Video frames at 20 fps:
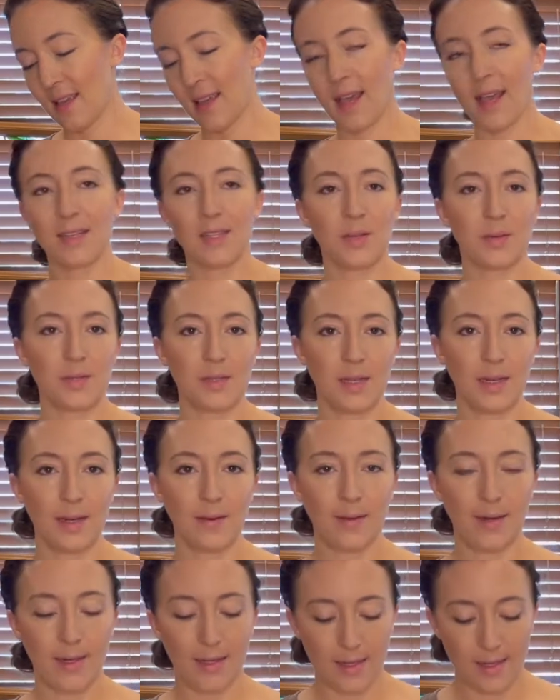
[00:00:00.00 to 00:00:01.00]
As I was getting
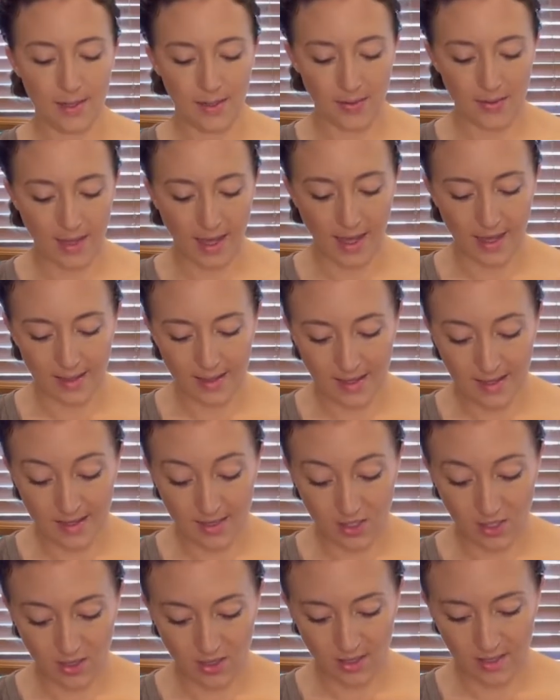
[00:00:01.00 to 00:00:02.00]
ready to do that, they
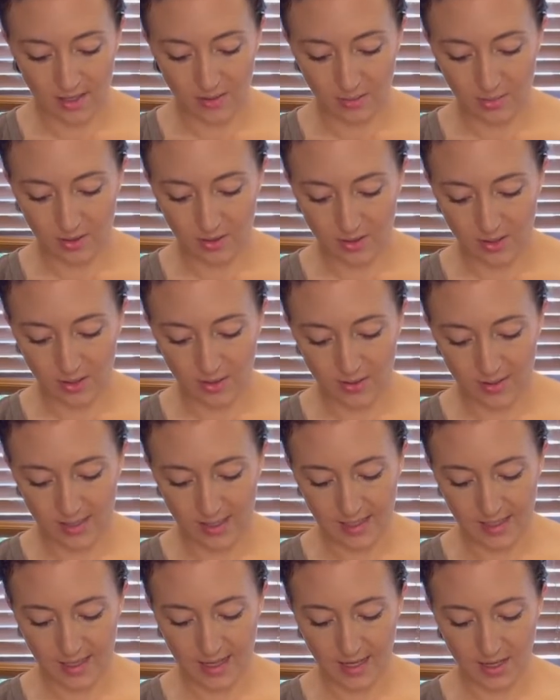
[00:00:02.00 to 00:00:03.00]
started
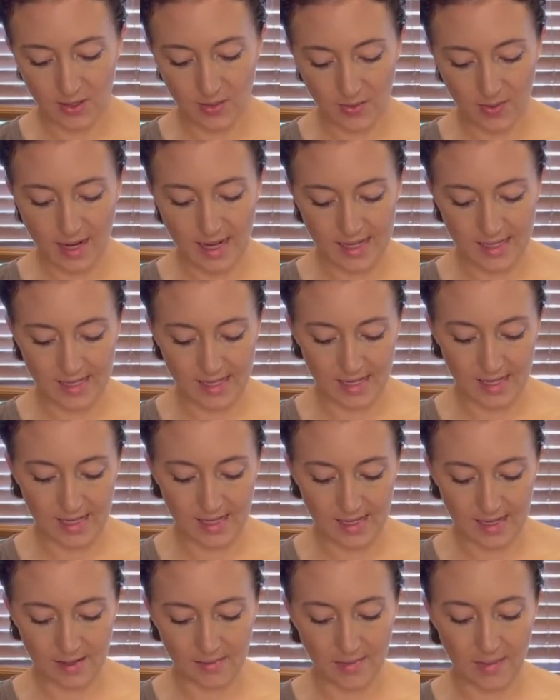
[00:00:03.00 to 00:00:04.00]
producing like crazy.
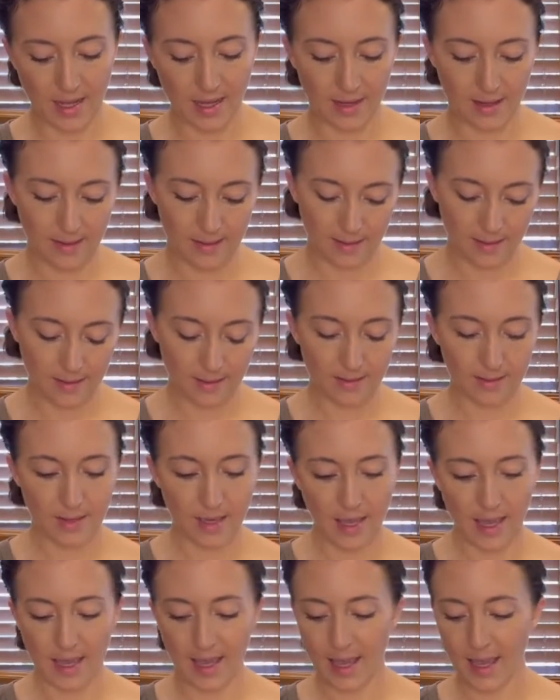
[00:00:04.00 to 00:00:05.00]
I'm like,
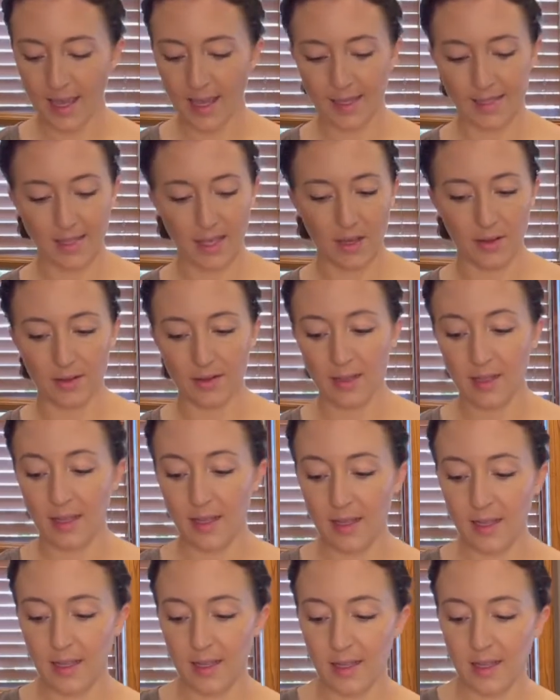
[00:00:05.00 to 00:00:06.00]
okay, I guess I'll
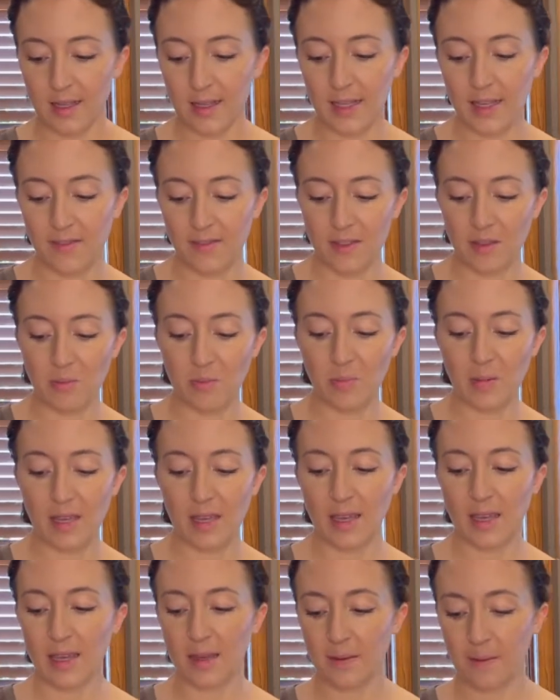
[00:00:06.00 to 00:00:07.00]
leave them
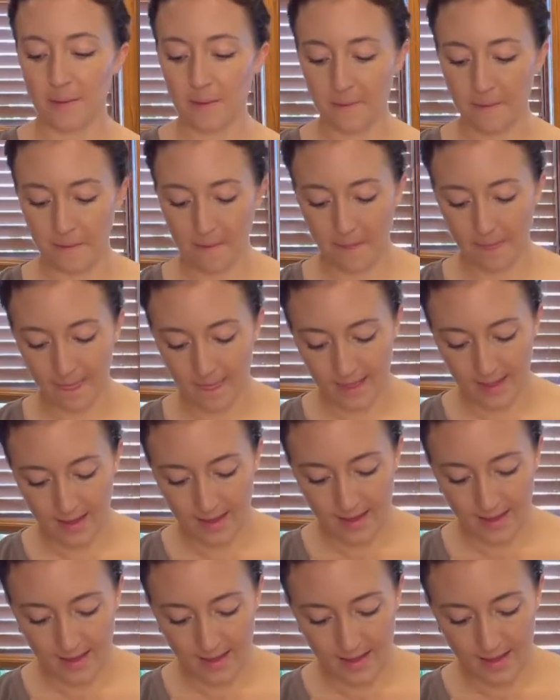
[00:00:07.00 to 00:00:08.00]
be.
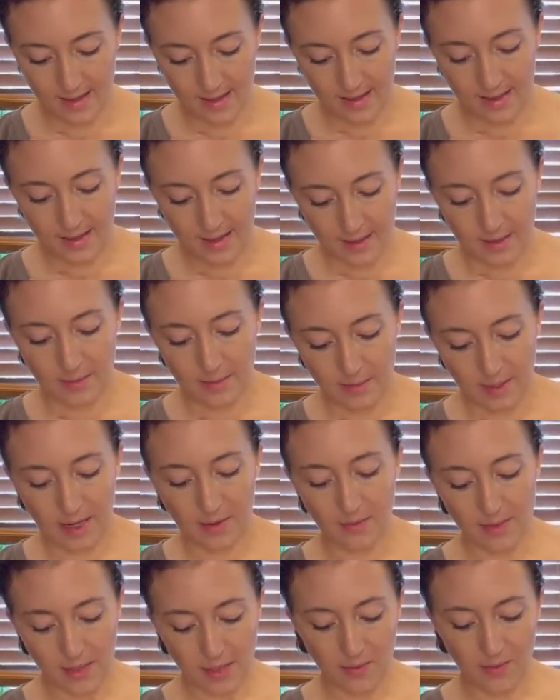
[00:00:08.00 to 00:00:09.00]
But I
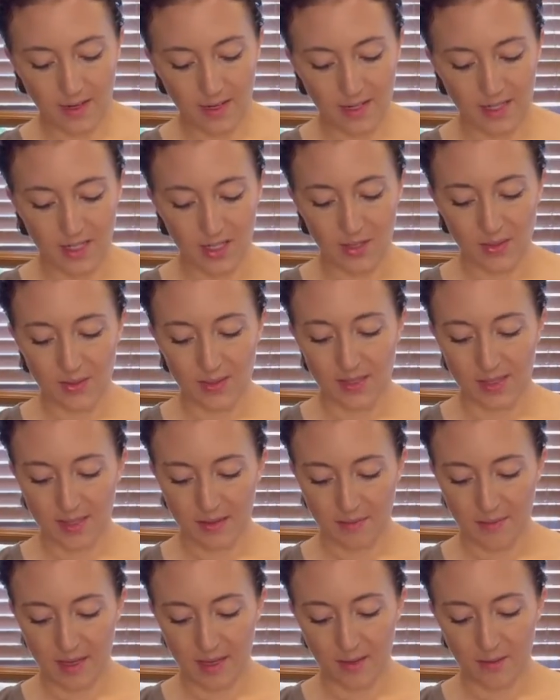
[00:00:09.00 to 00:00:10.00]
really wanted to use the
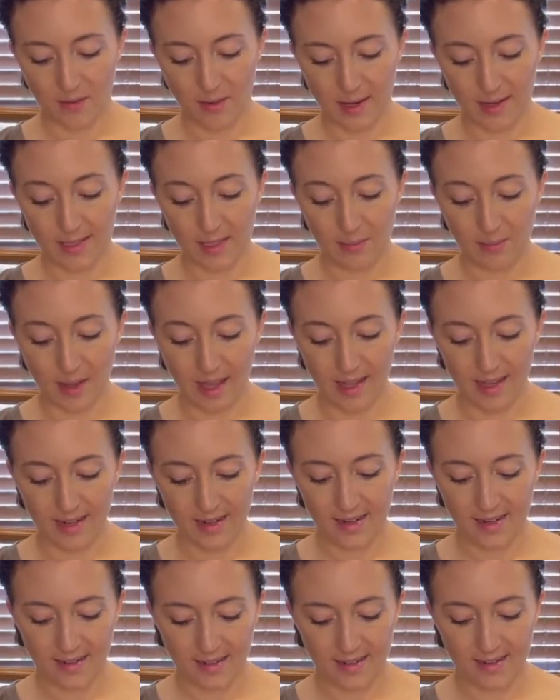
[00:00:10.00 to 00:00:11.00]
big raised bed
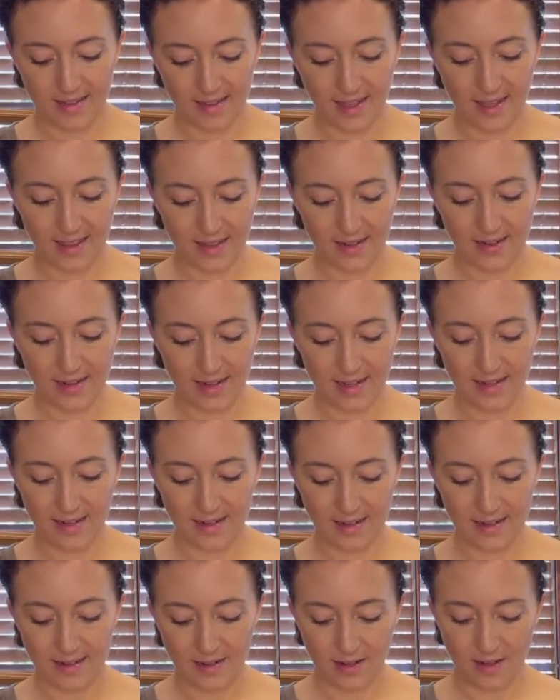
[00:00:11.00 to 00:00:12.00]
that they're in
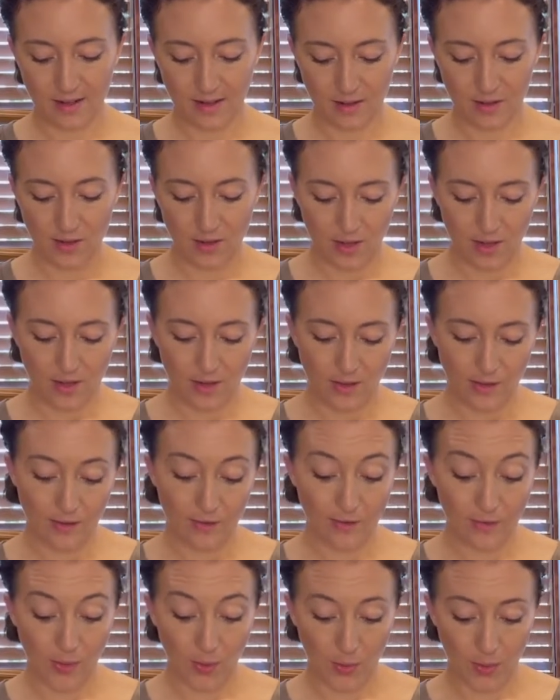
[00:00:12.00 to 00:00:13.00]

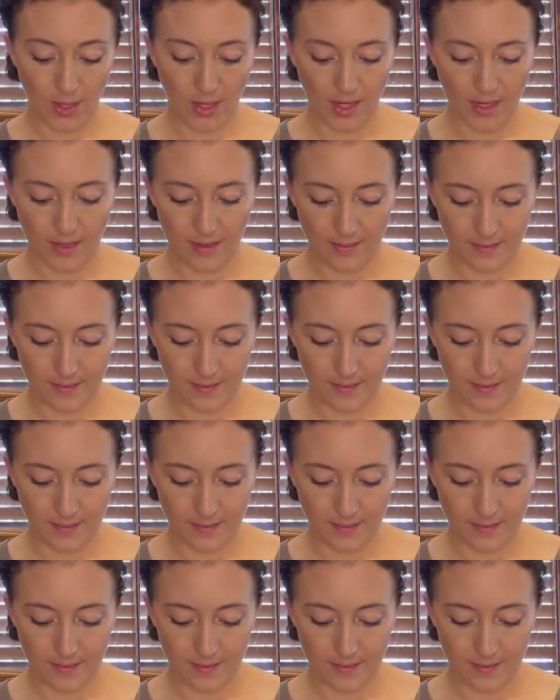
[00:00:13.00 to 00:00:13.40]
for